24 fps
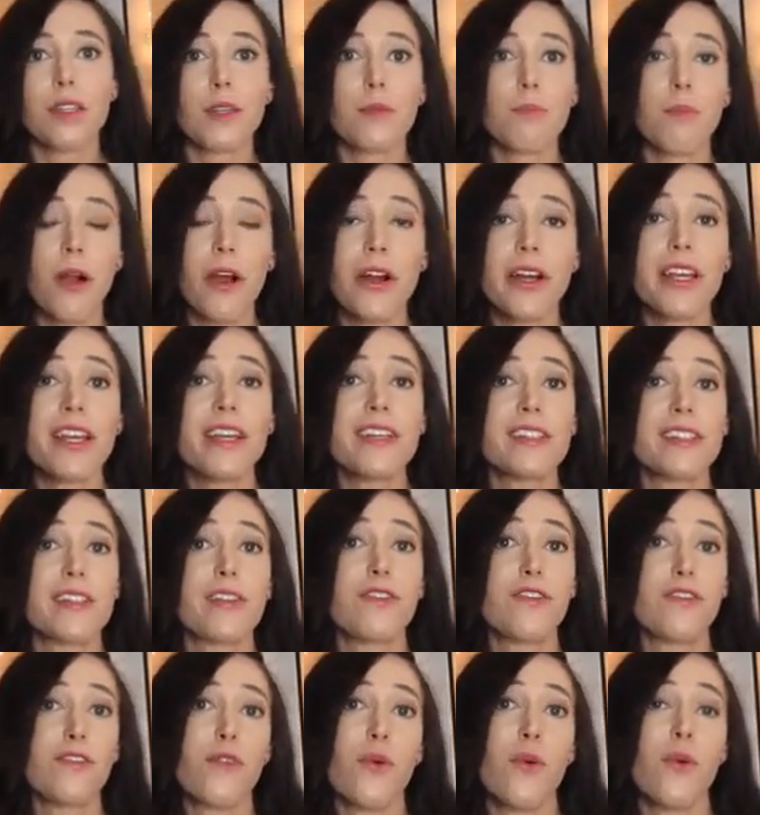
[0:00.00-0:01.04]
The party
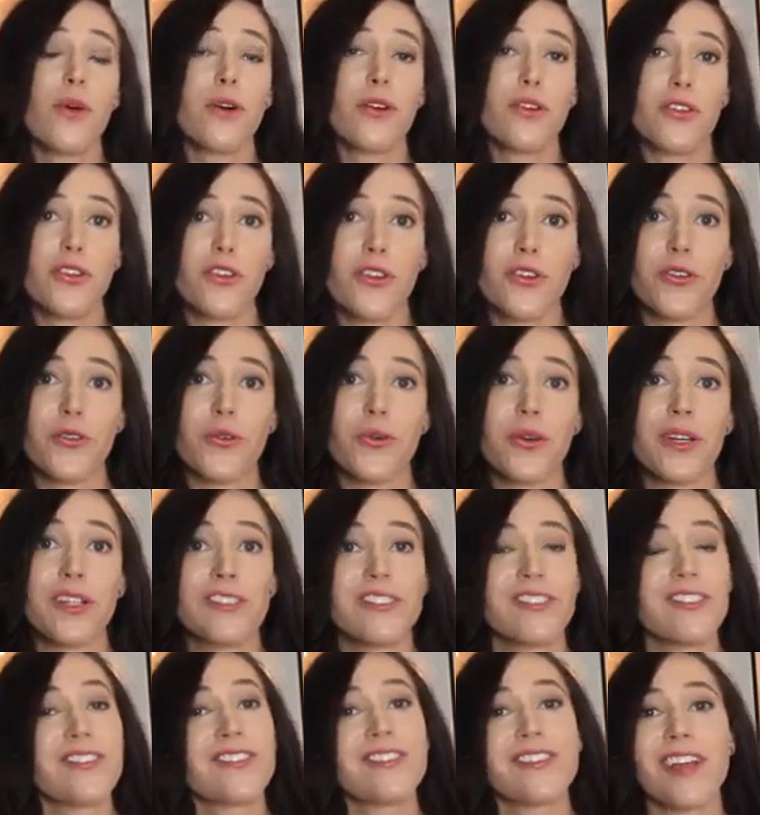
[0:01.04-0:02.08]
isn't for you, it's to